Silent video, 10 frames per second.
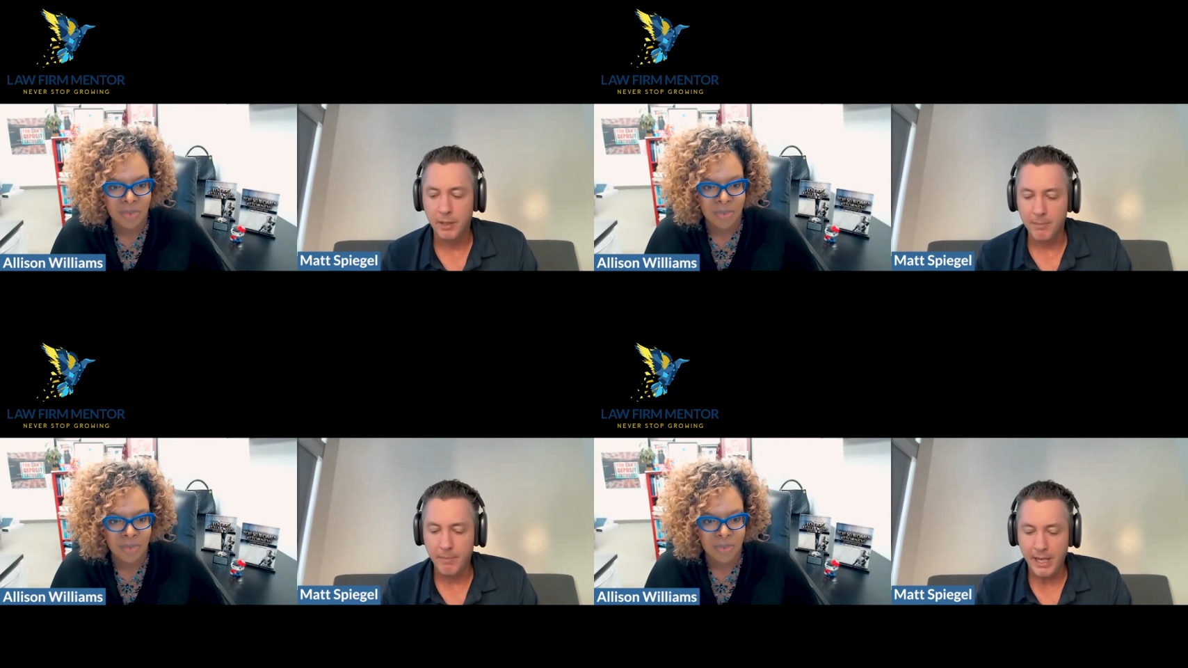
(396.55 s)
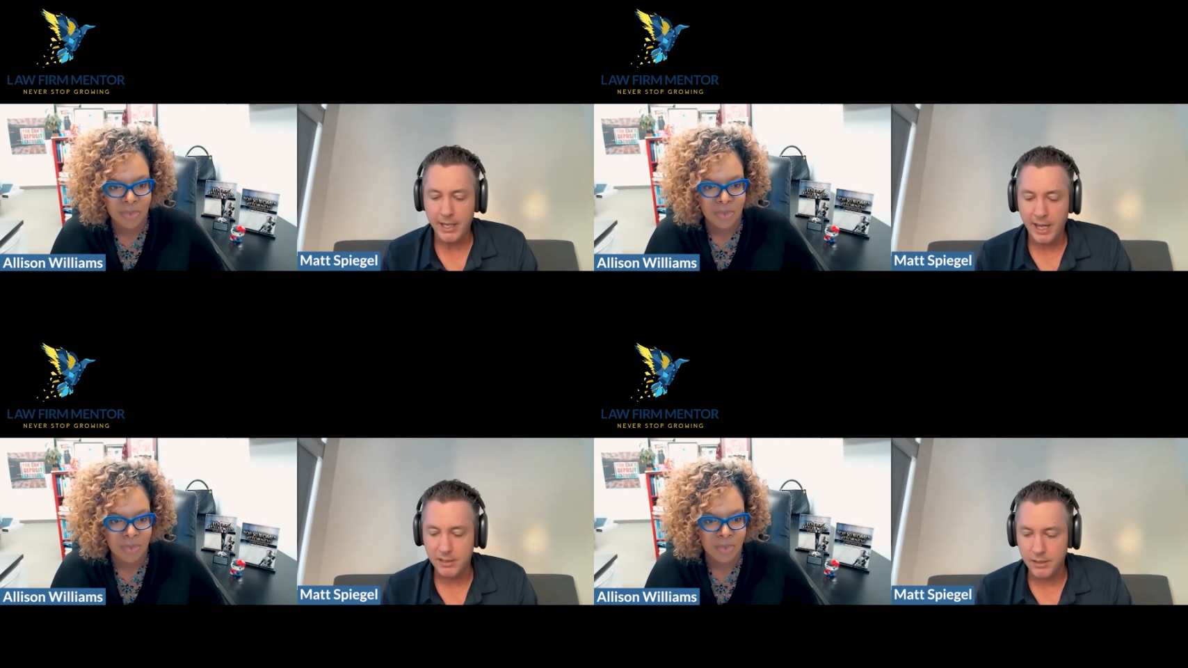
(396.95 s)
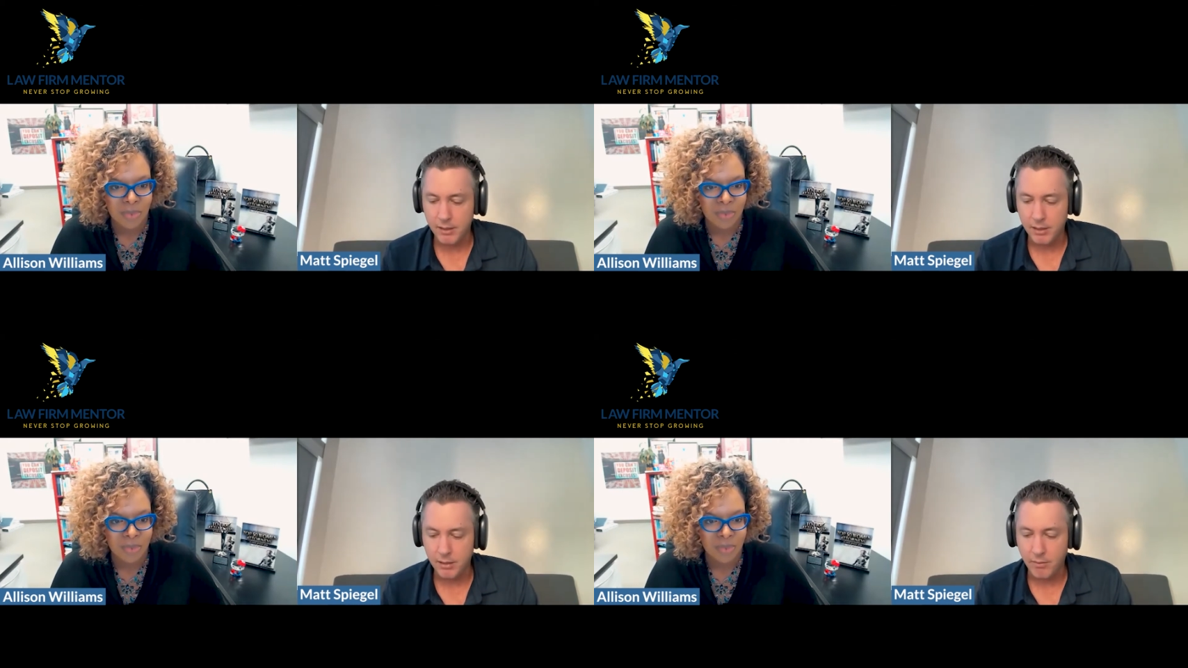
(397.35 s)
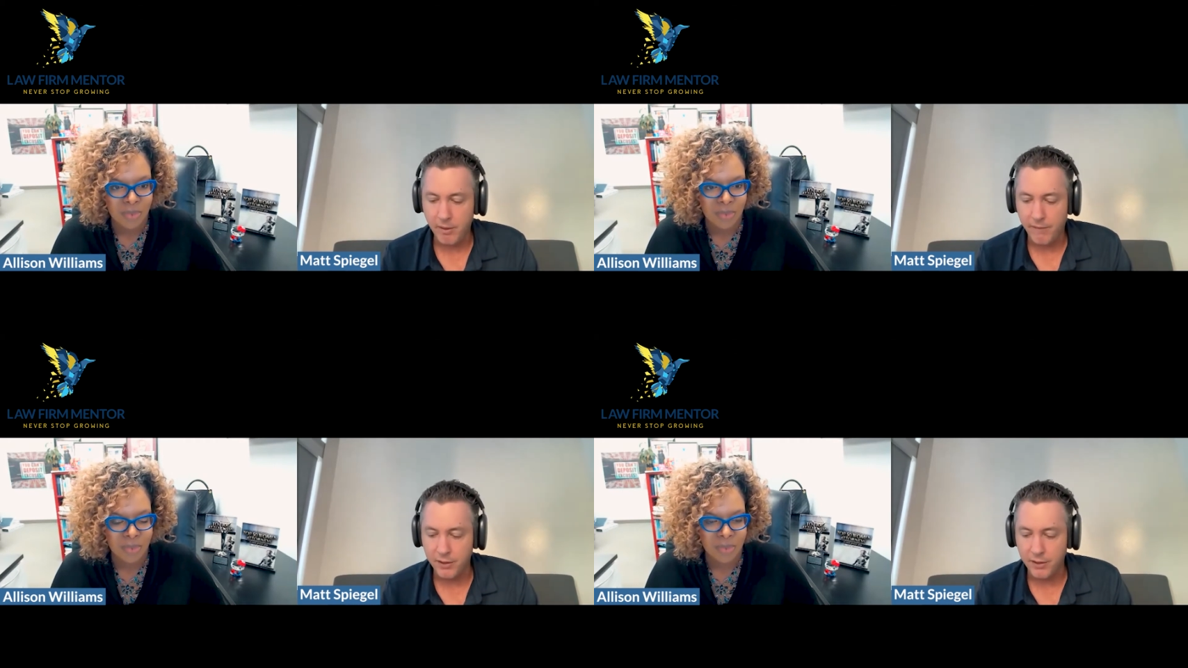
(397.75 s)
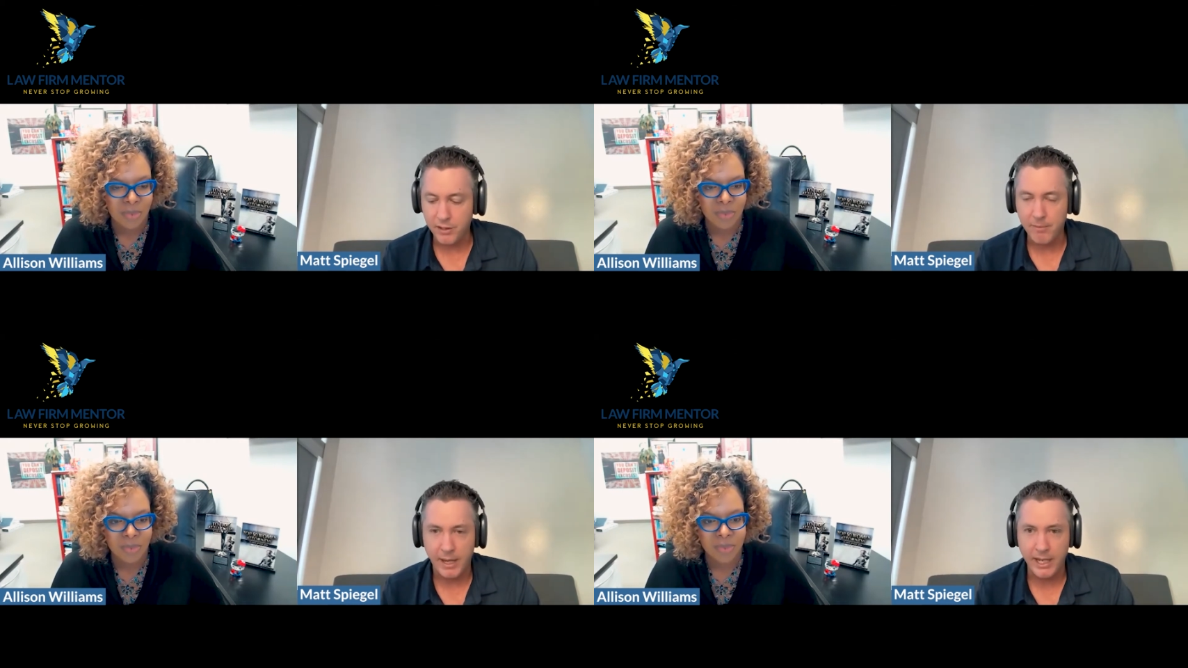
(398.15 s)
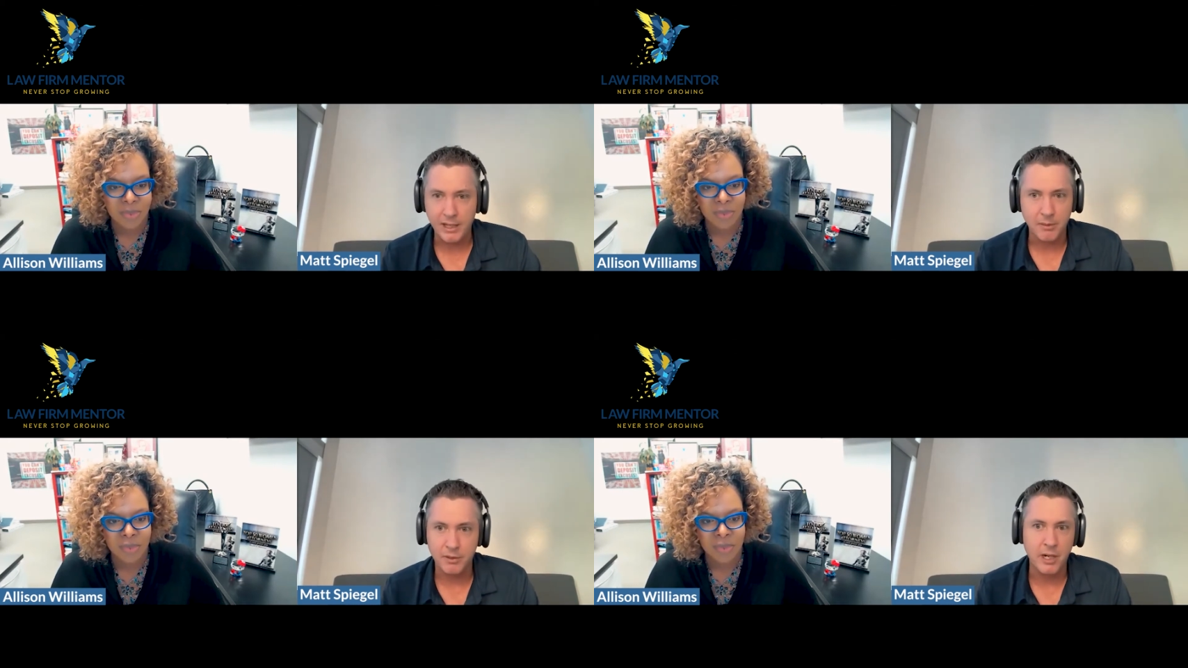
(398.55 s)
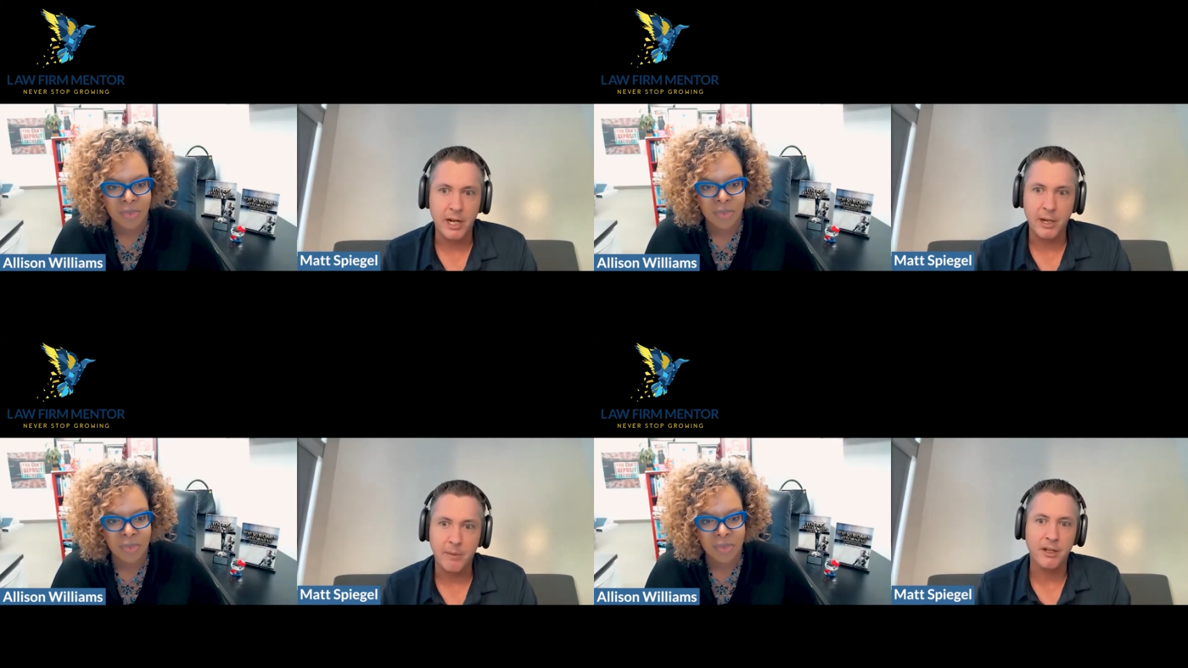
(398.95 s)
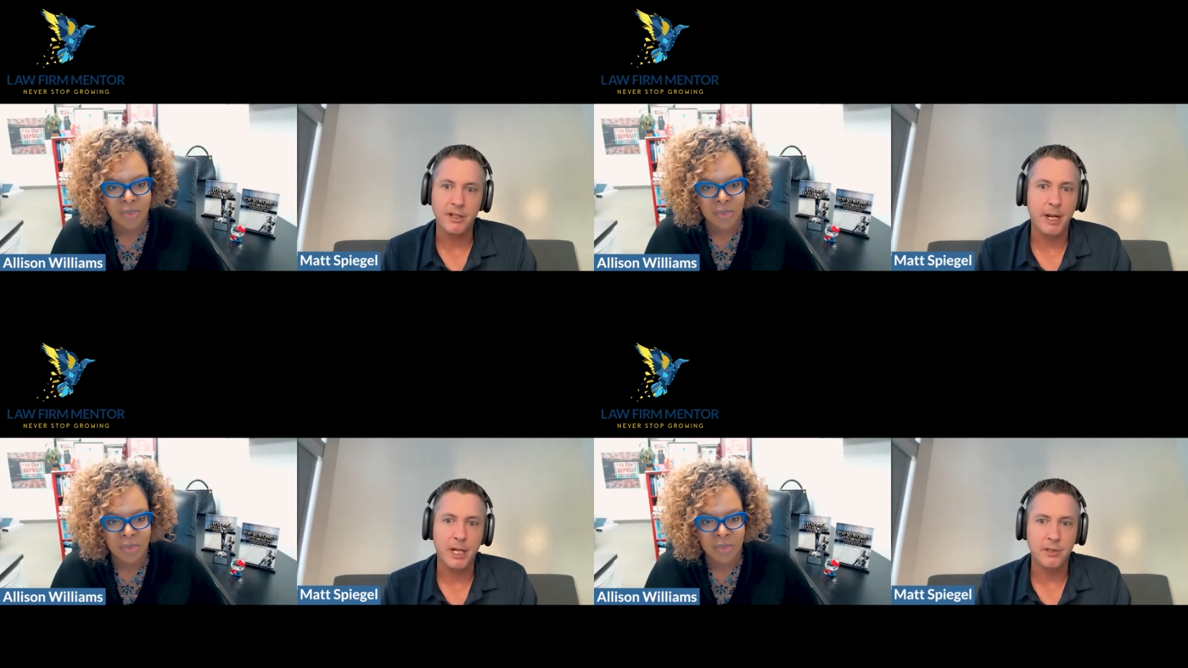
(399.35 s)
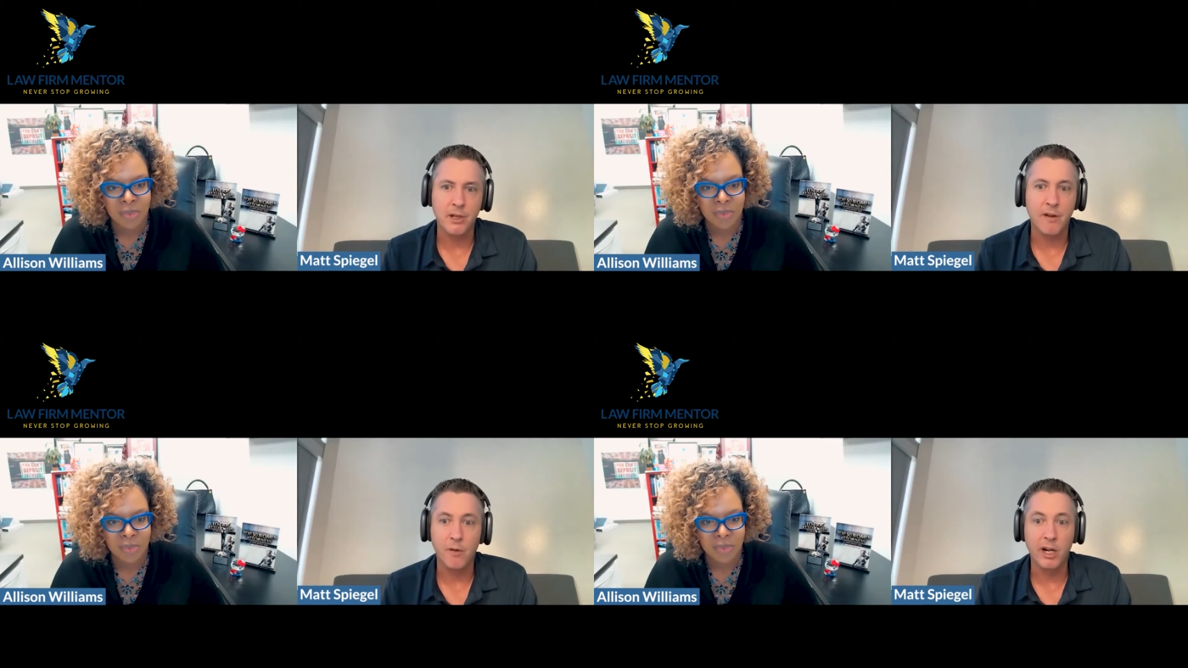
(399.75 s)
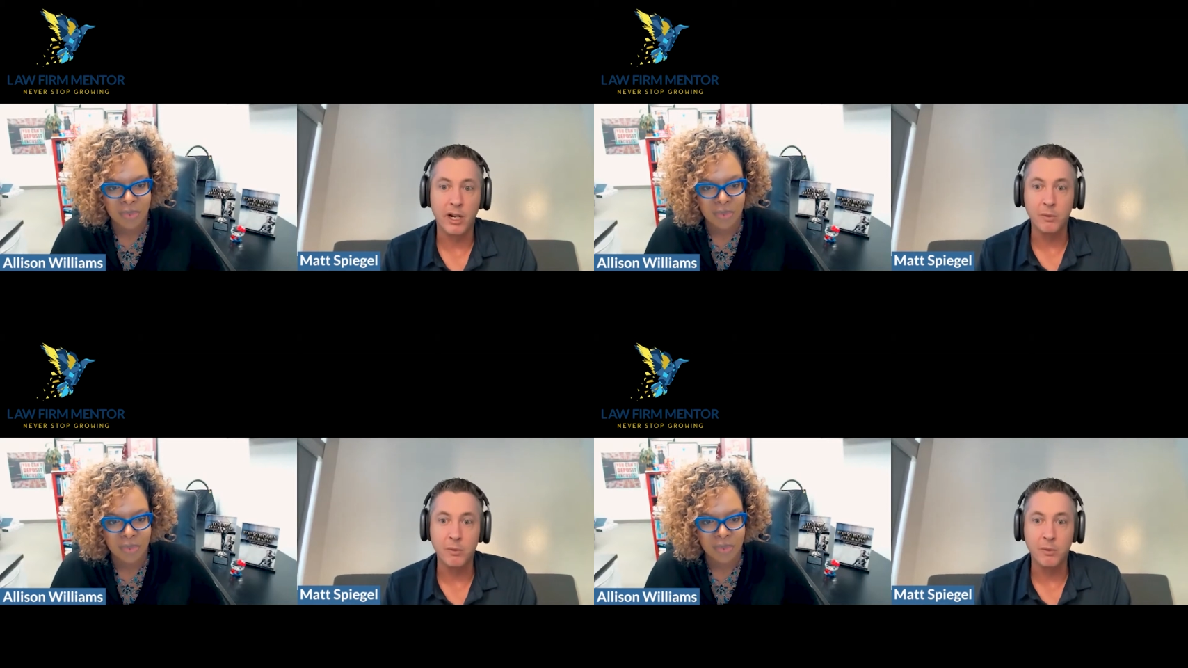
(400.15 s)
Speaker 1: but MyCase, when we first started MyCase, it was not a practice management software.